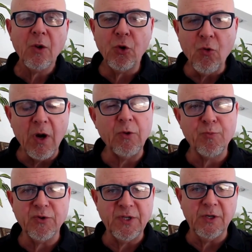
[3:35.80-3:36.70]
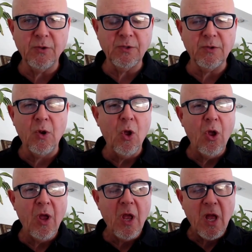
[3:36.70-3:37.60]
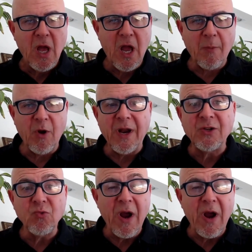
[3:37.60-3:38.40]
You are the prosecutor. I'm going to do